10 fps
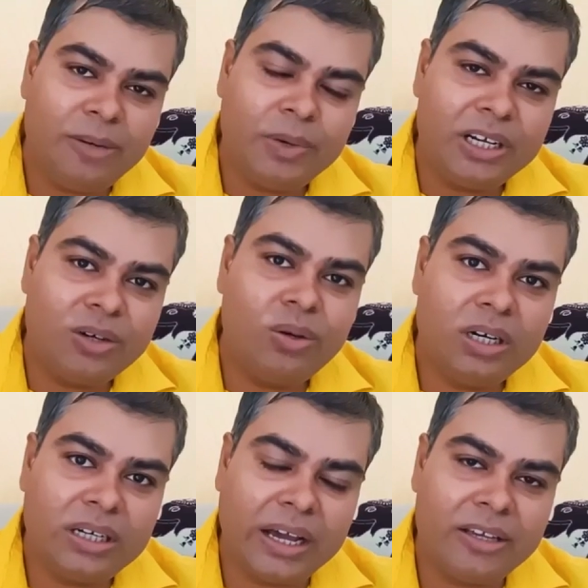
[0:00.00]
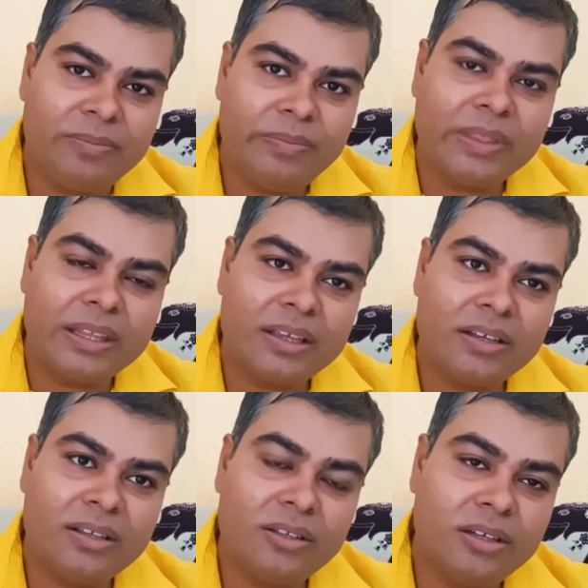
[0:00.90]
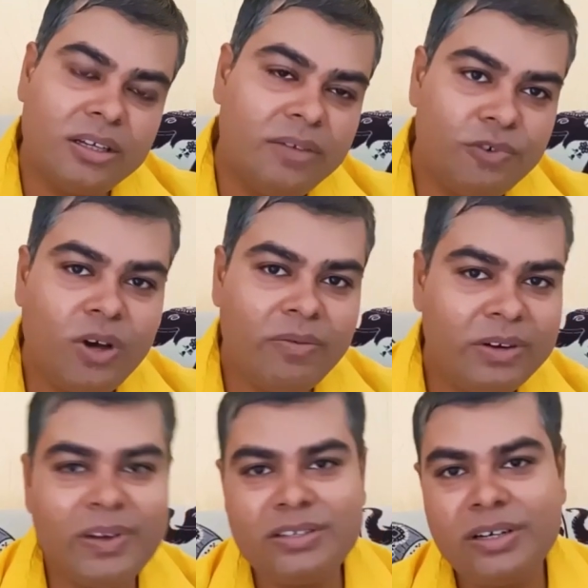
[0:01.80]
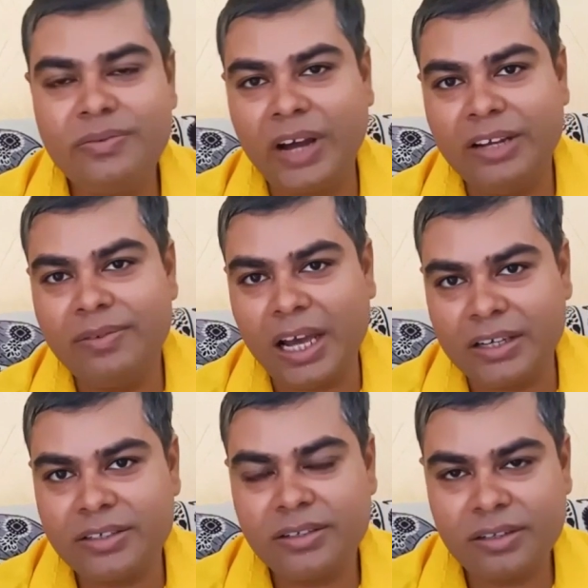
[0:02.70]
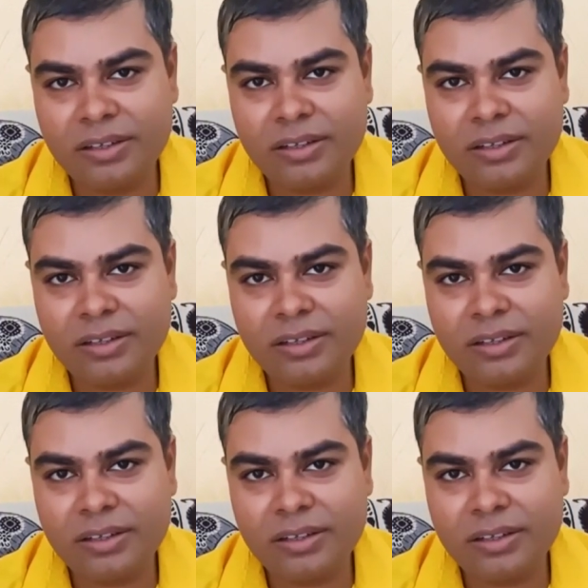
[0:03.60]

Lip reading: that particular time, if you have invested 5 lakhs,